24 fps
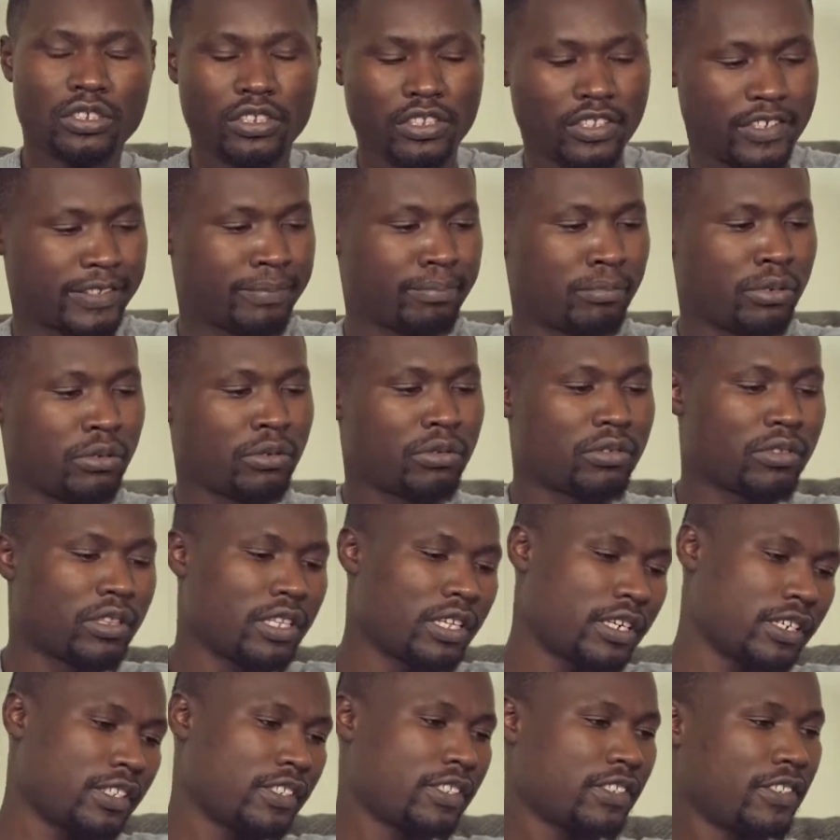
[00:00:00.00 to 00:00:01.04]
this book,
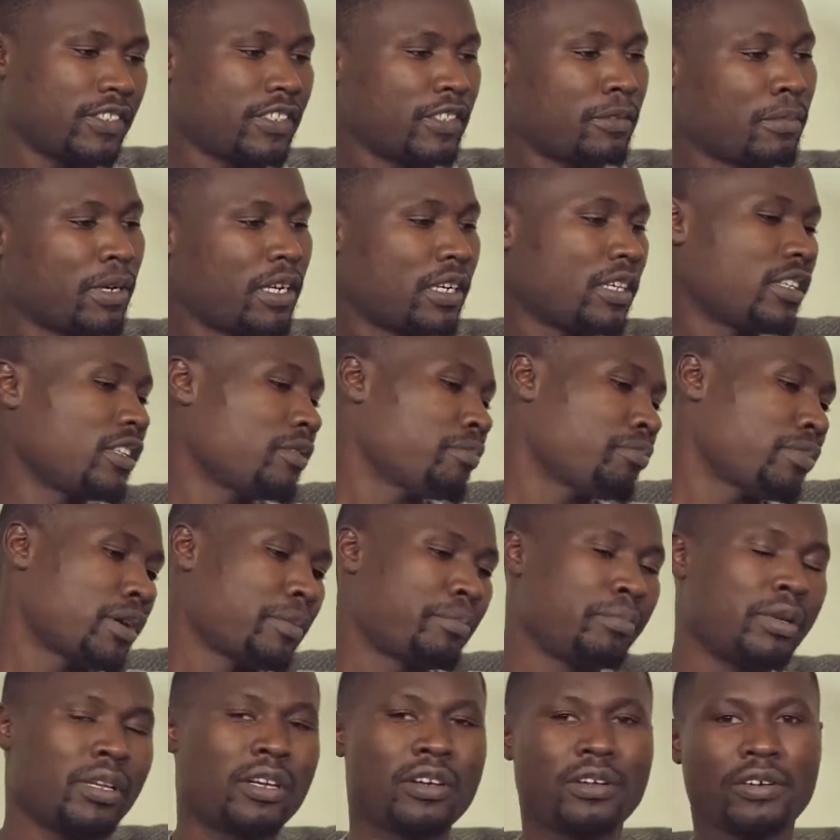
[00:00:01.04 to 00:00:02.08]
The Richest Man in
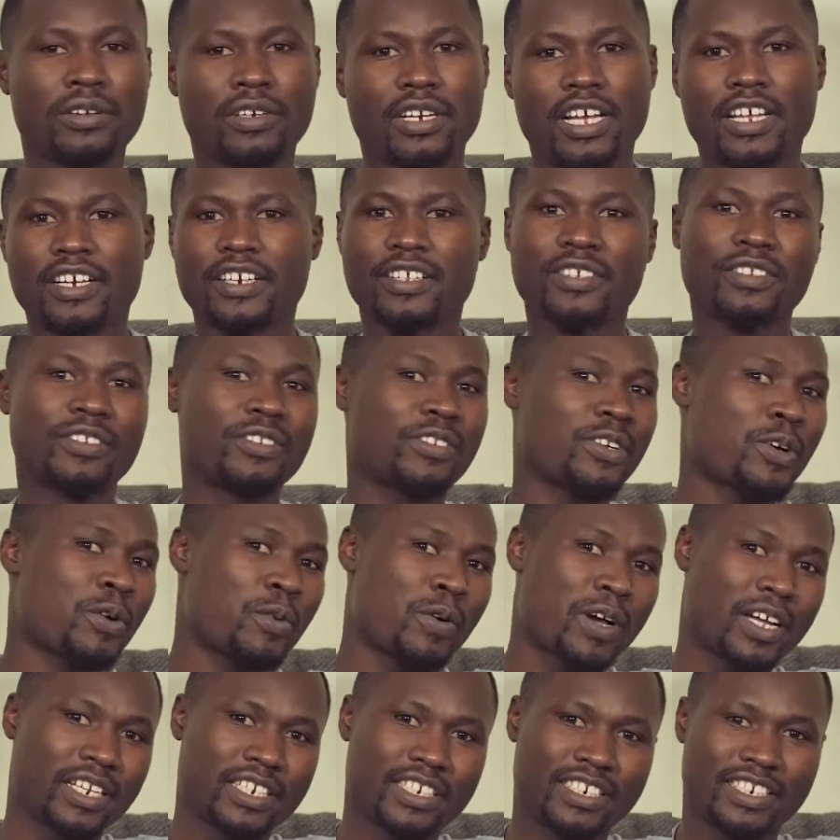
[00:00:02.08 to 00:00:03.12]
Babylon, and you know
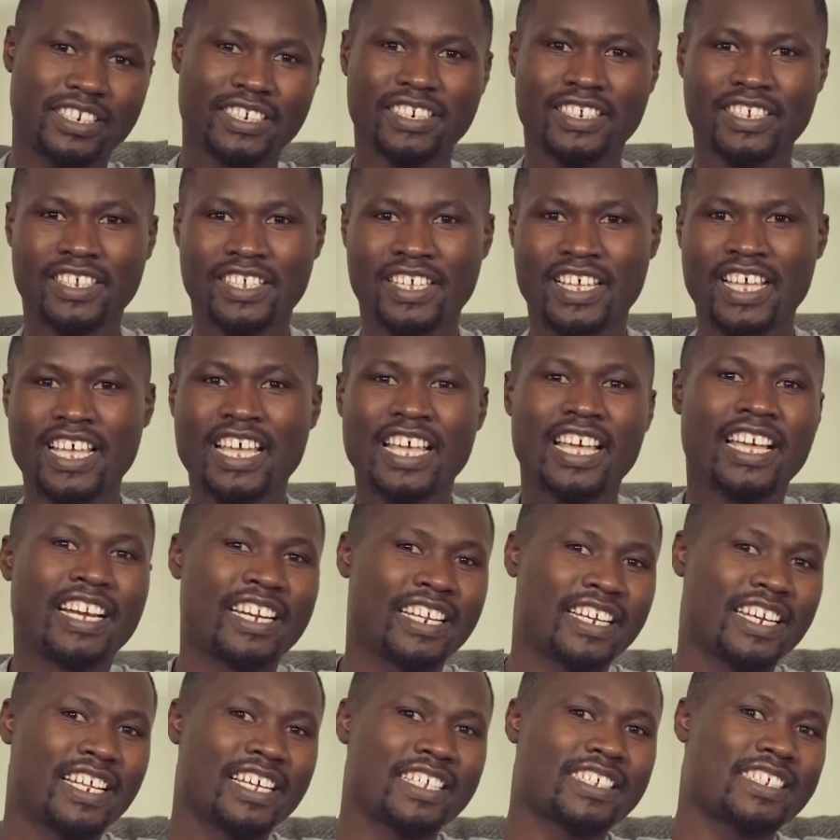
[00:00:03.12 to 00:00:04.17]
what?
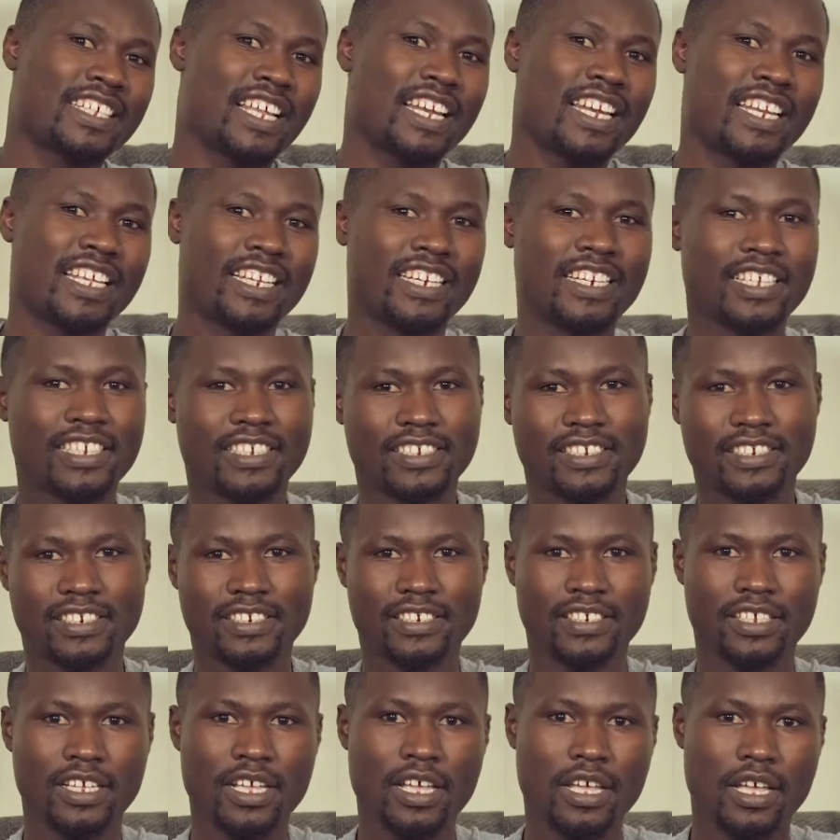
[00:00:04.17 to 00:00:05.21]
Readers are
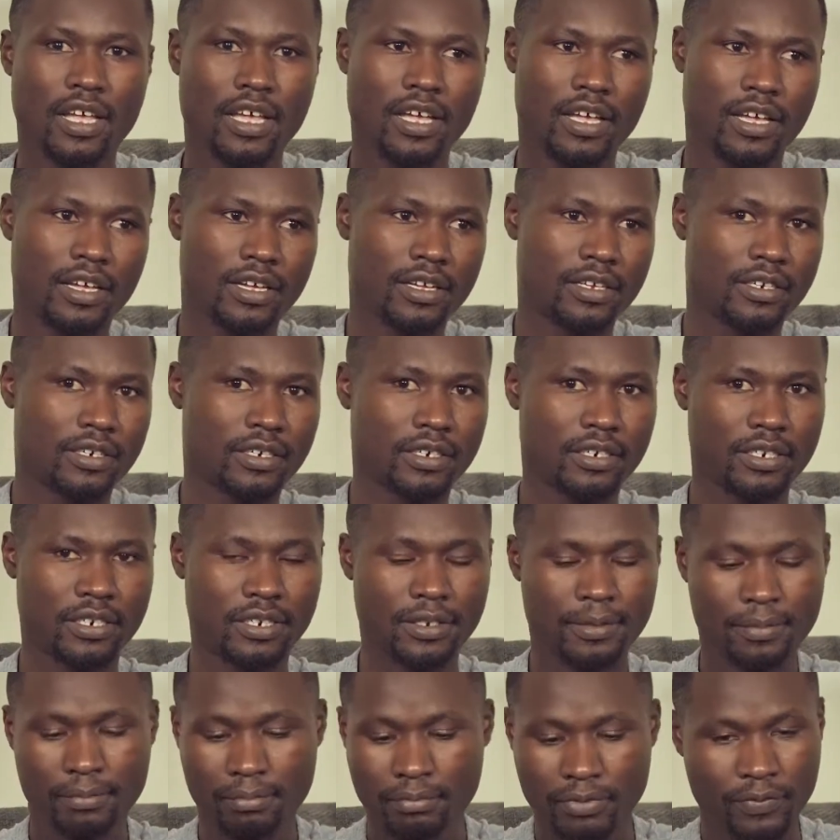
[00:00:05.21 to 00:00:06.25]
leaders. And
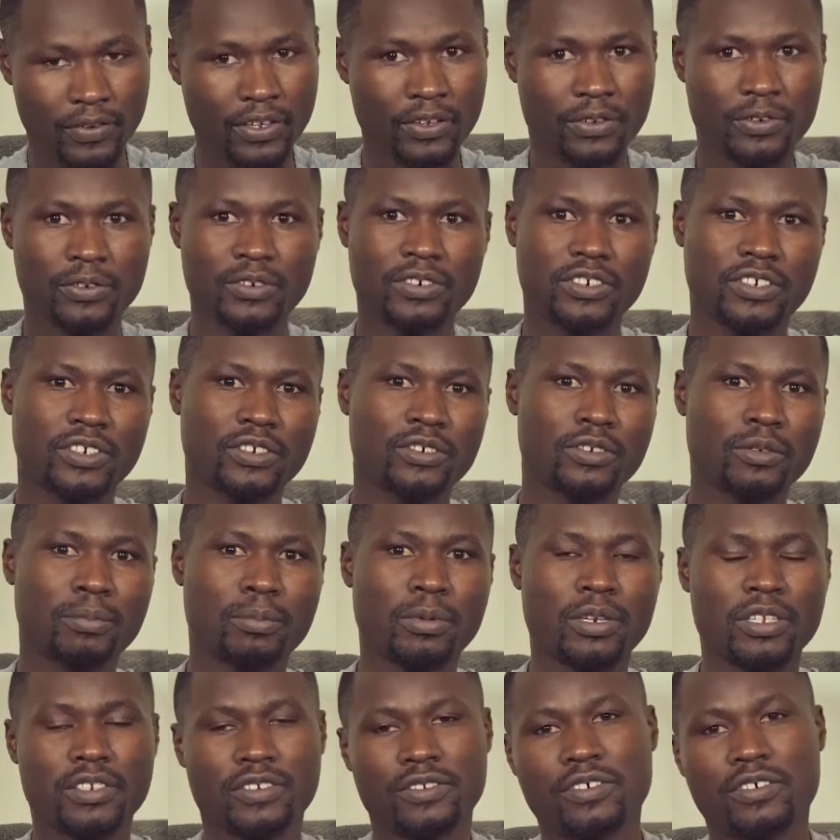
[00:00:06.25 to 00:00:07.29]
before I continue,
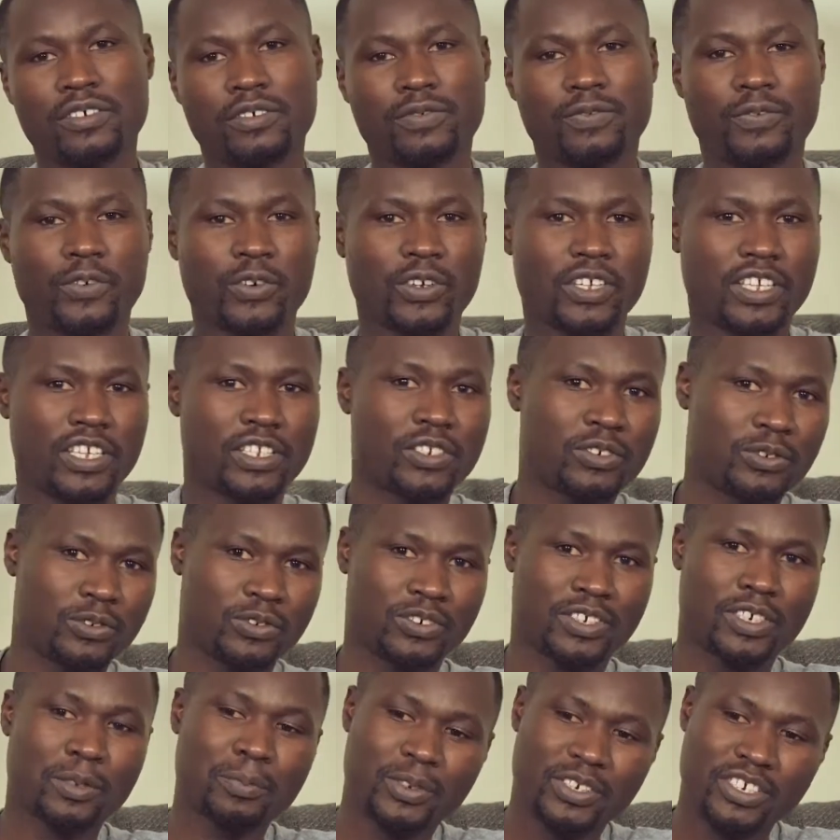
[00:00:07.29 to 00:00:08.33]
please don't forget to
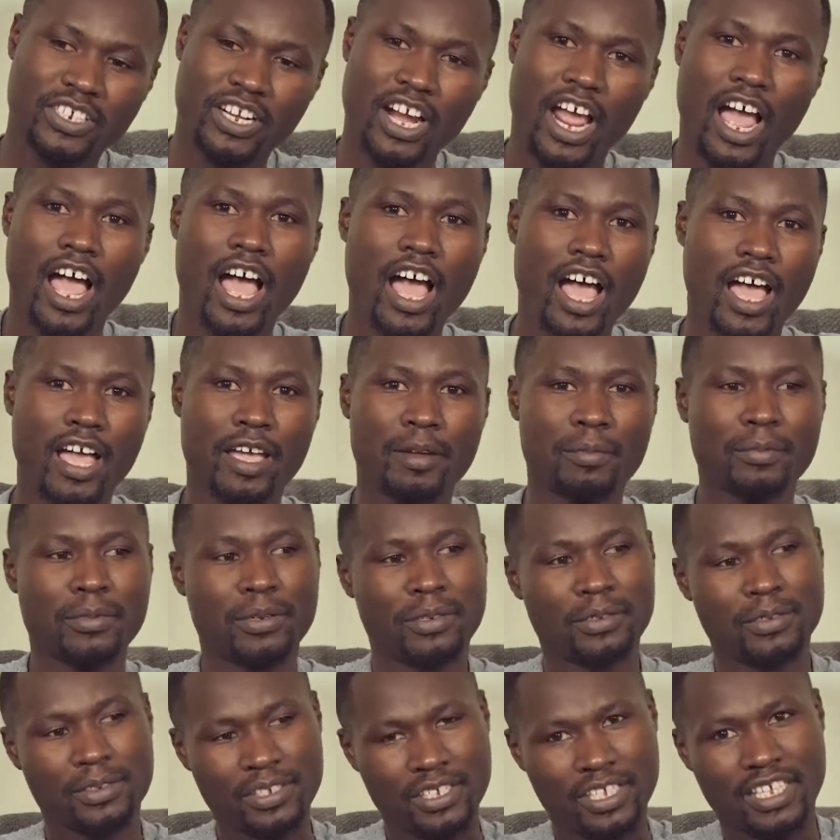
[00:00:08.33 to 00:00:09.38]
subscribe
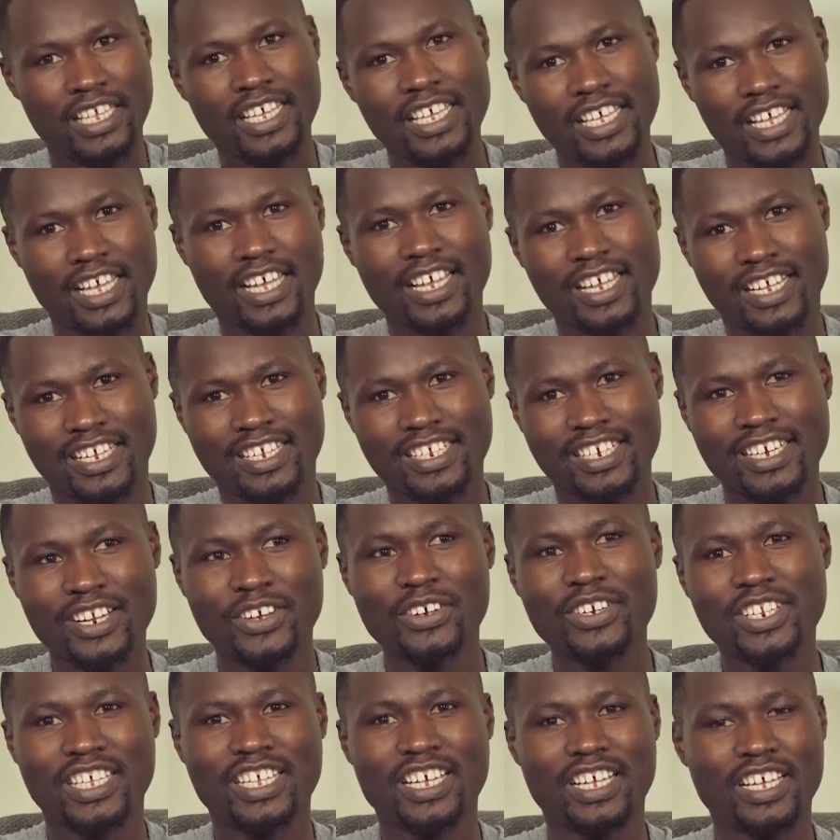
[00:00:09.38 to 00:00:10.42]
here,
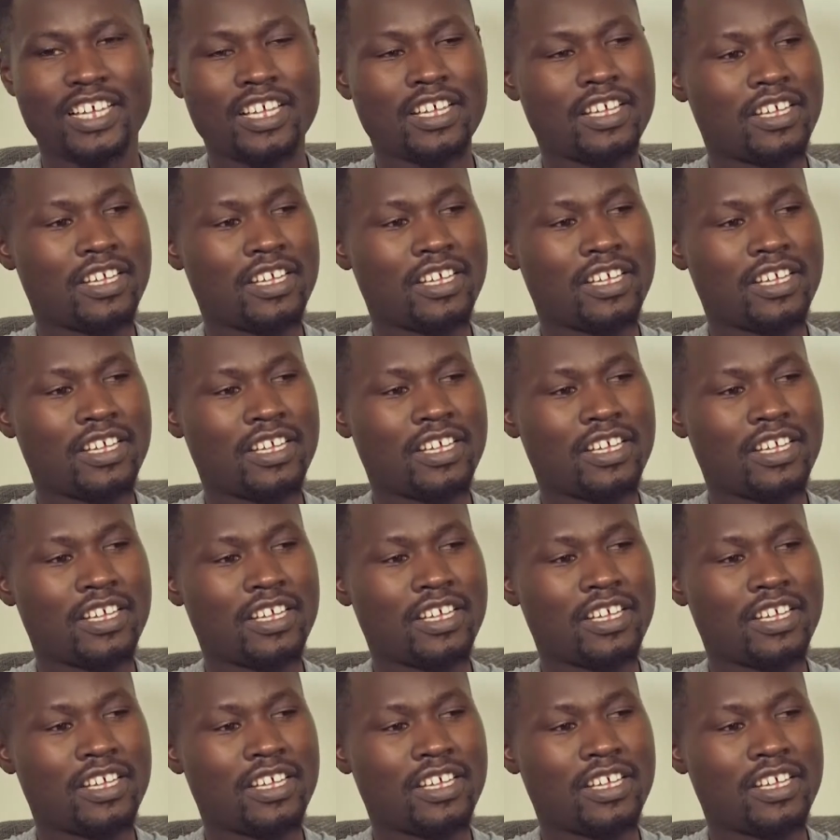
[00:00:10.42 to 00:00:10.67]
down here.